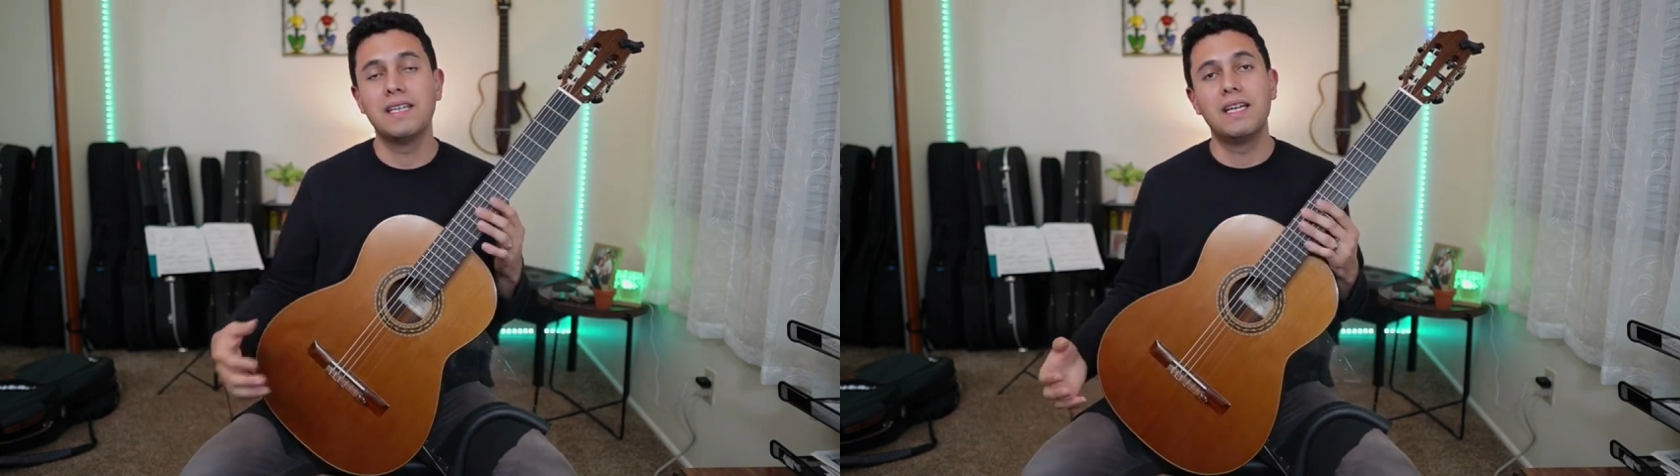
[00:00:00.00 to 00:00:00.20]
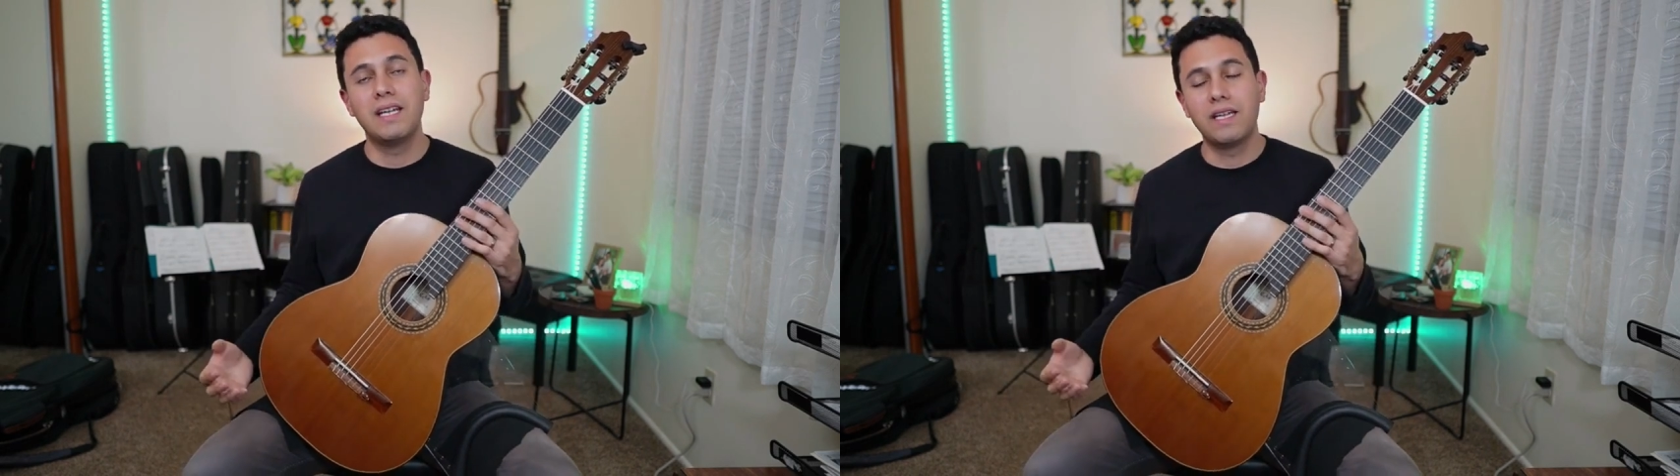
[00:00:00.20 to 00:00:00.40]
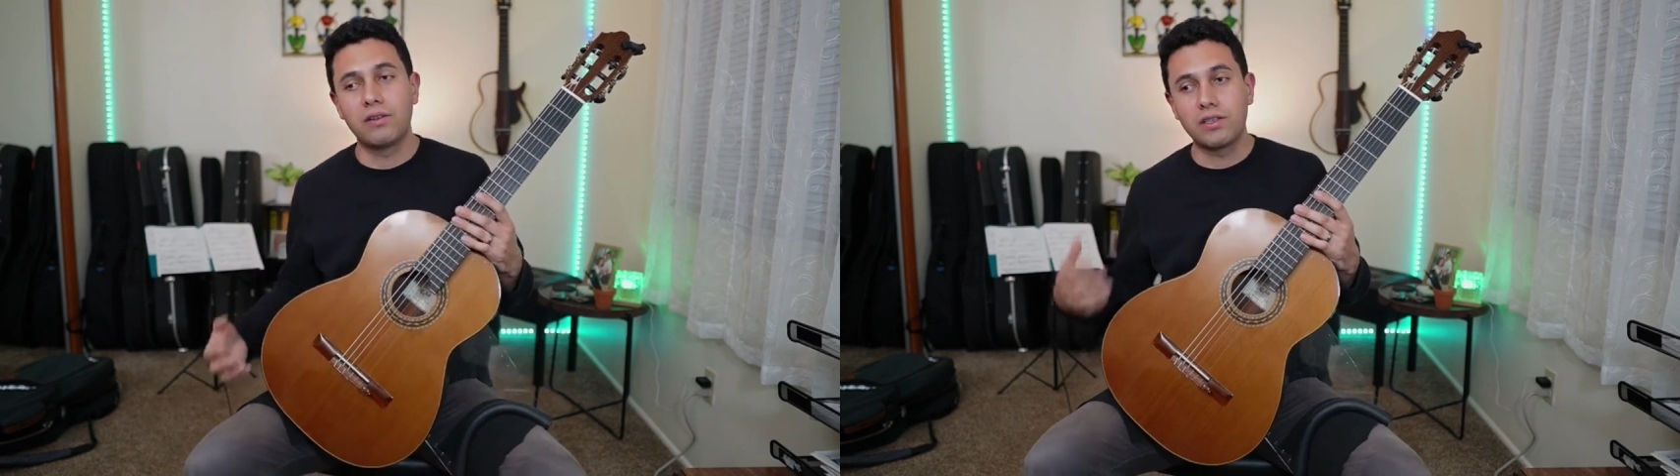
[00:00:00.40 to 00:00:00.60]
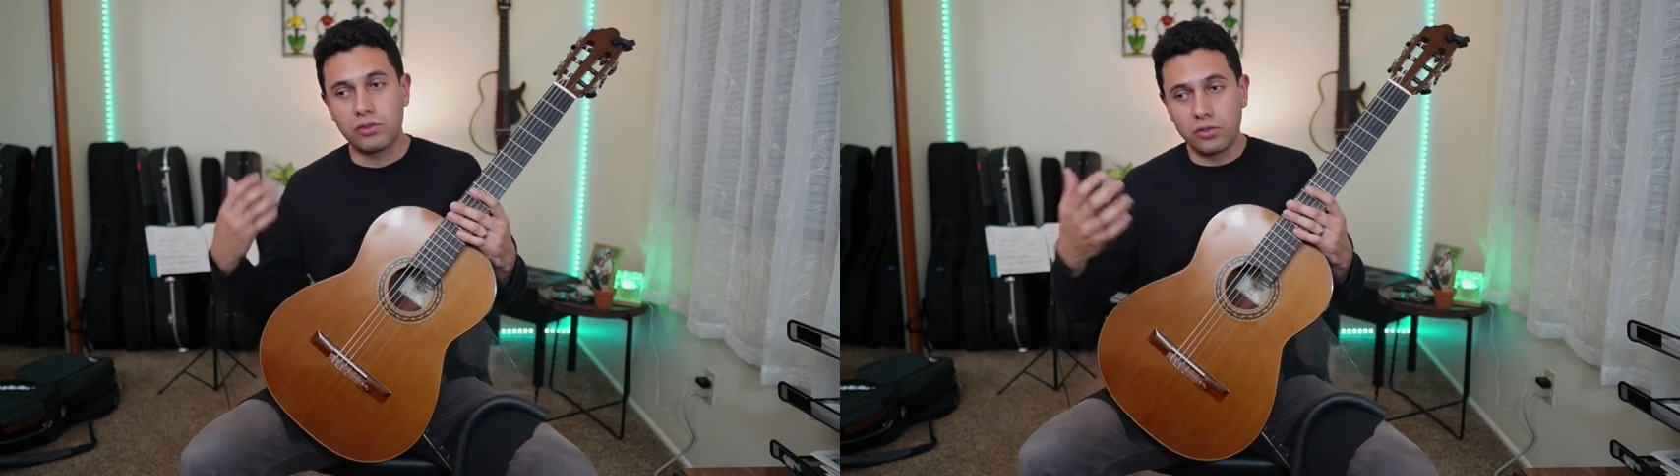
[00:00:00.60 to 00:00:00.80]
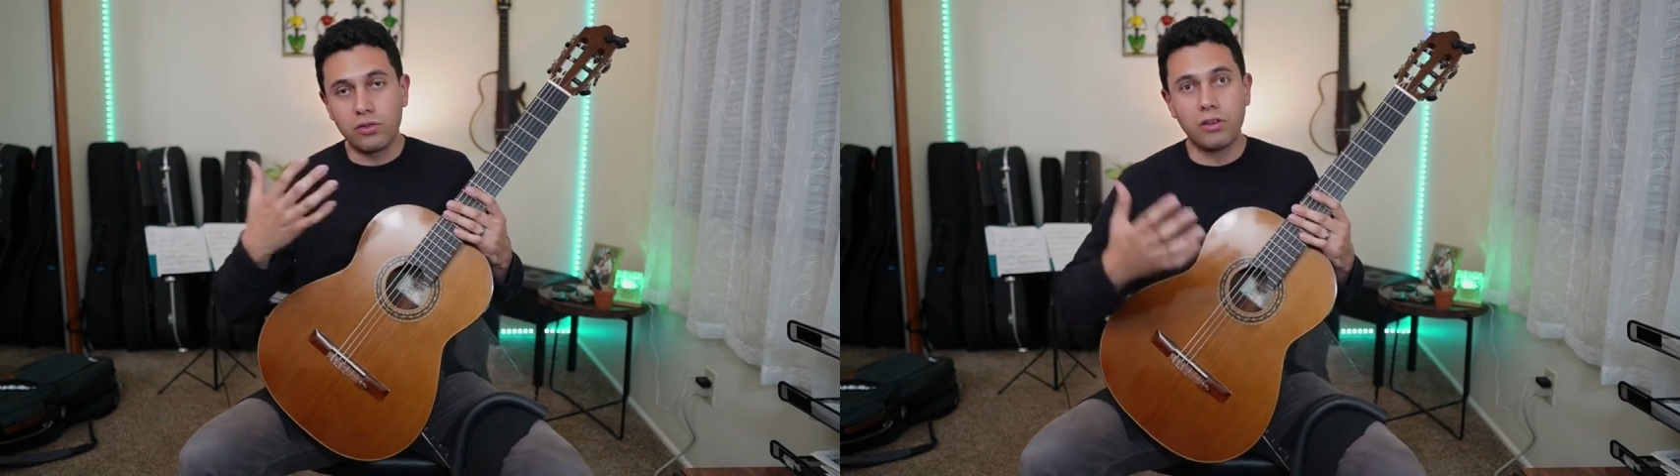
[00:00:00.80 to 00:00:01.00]
in order
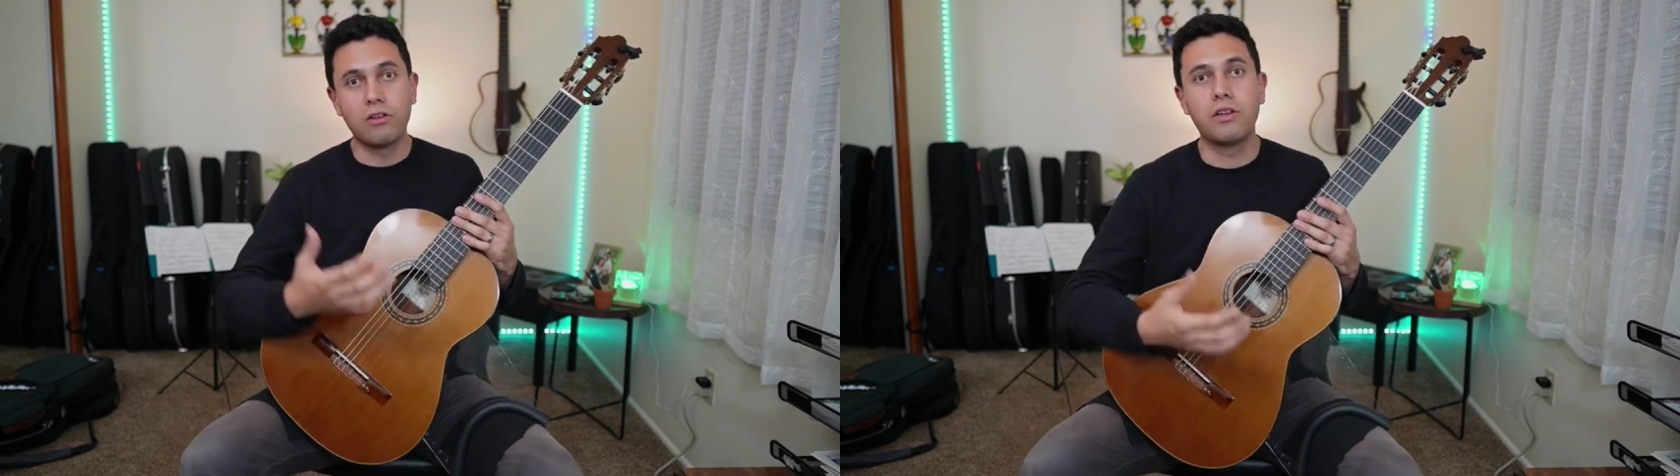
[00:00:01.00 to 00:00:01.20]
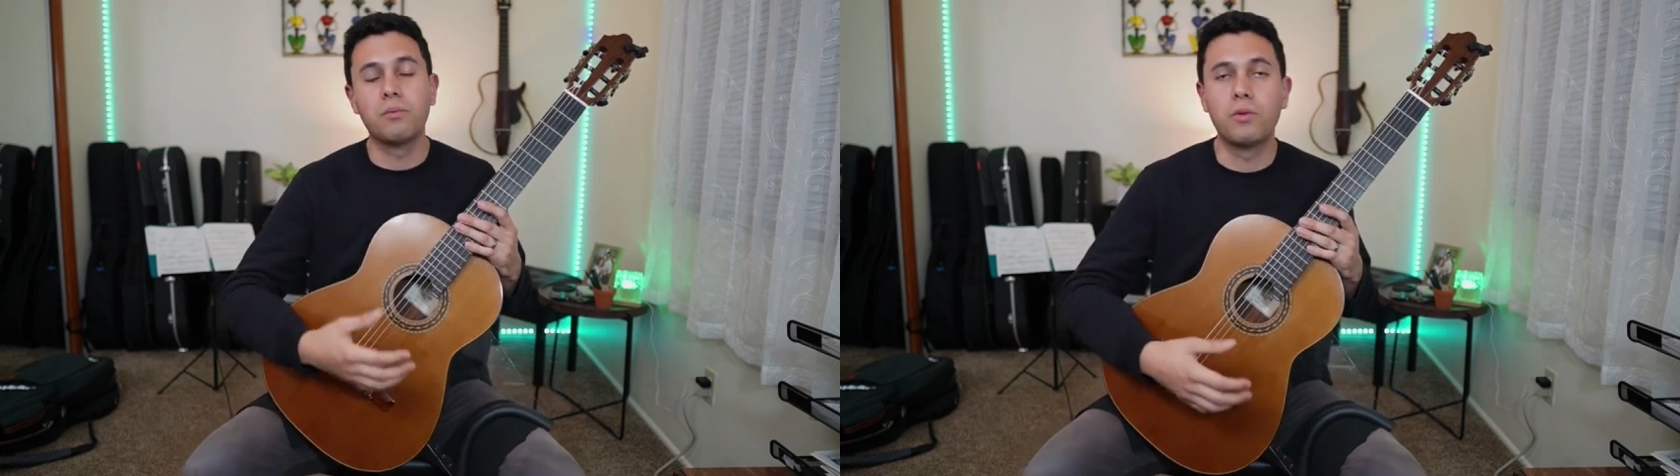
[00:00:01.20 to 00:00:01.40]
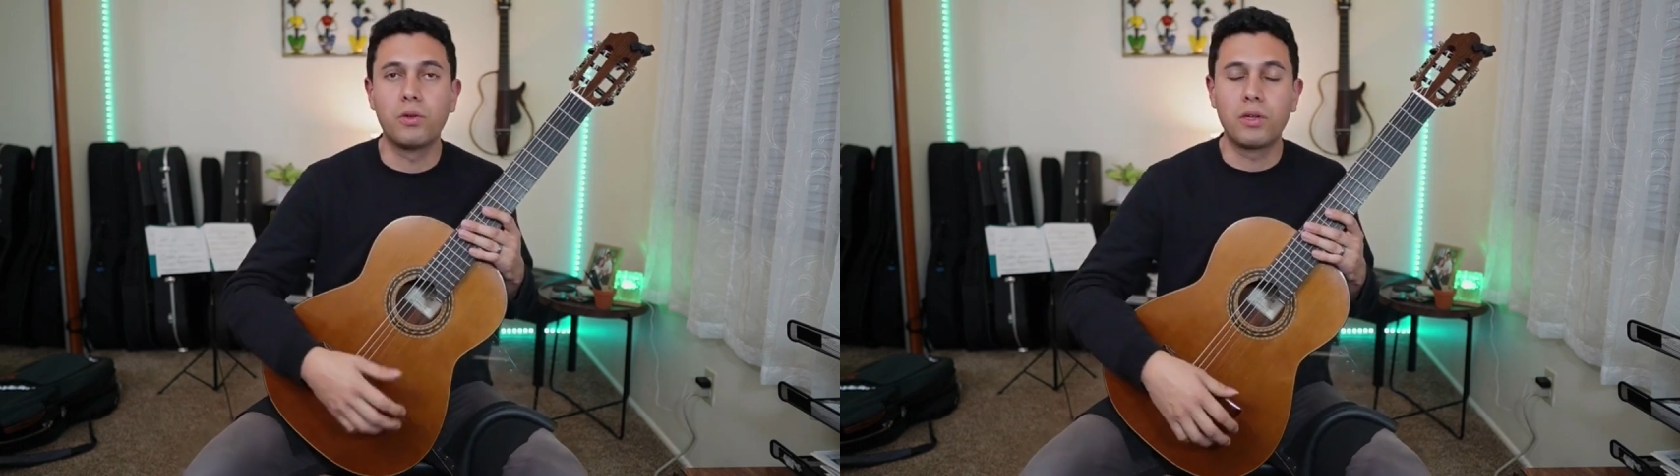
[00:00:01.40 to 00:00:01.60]
to learn more